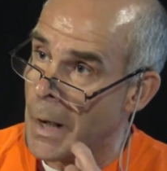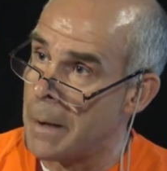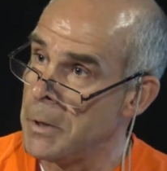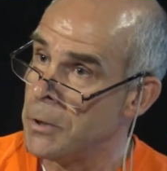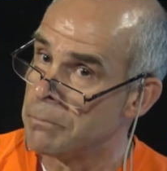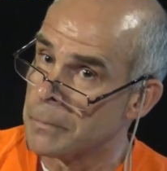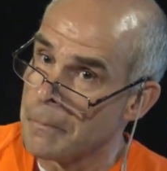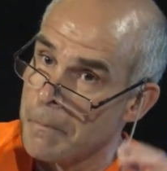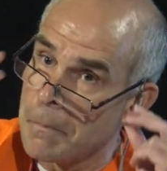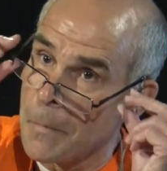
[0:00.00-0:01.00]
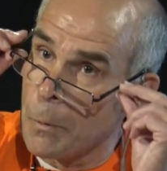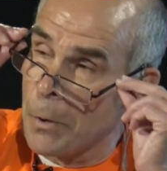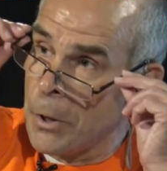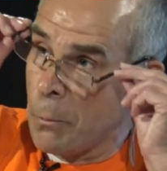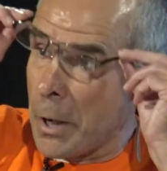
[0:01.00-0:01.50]
I mean,
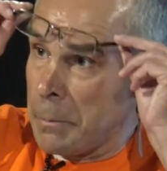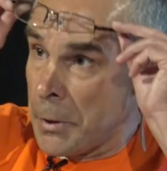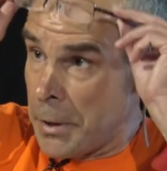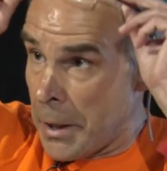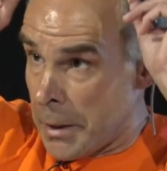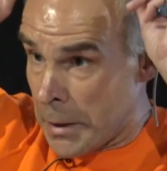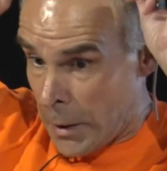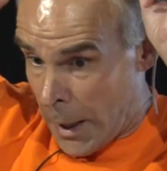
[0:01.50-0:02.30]
where do you want to begin?